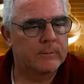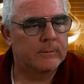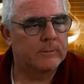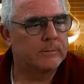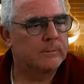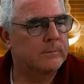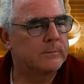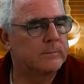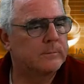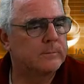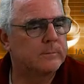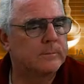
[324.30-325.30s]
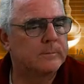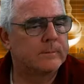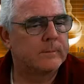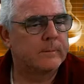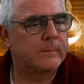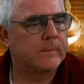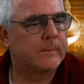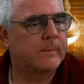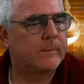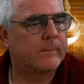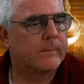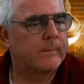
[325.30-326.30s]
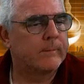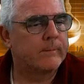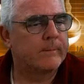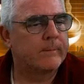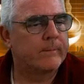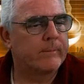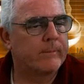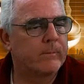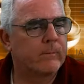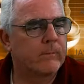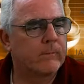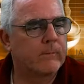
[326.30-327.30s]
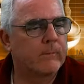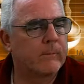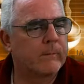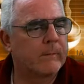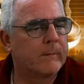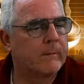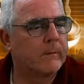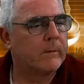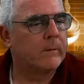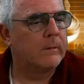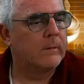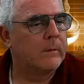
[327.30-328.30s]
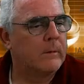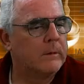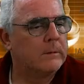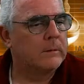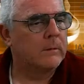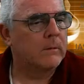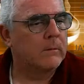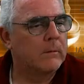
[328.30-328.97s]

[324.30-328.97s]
No one is speaking in this clip.